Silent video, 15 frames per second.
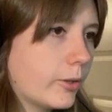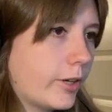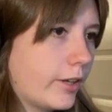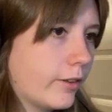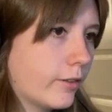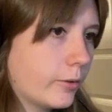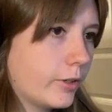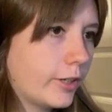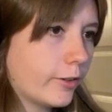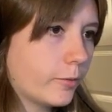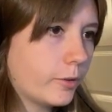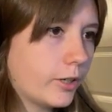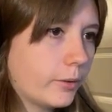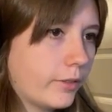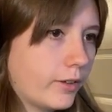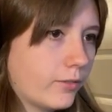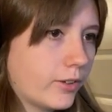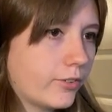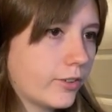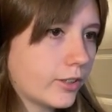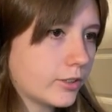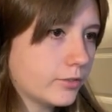go ahead and throw a dance party with
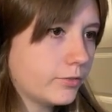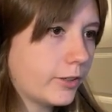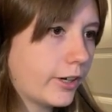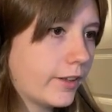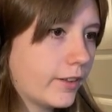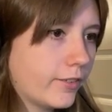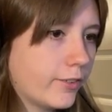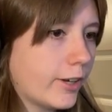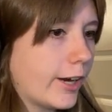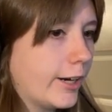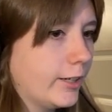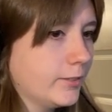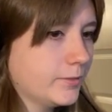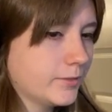every single fairy that's here,